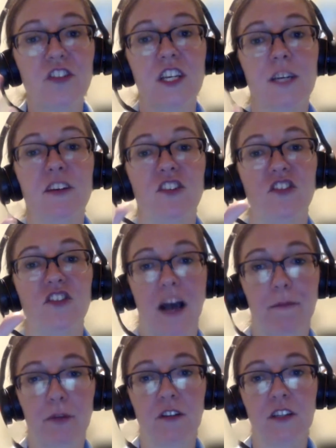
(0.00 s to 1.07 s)
the image
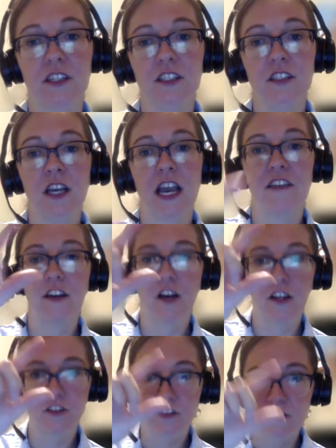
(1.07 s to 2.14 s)
separately and then
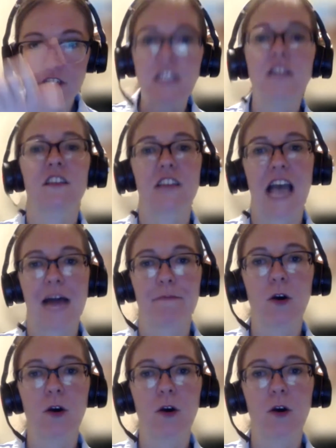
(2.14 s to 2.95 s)
underneath that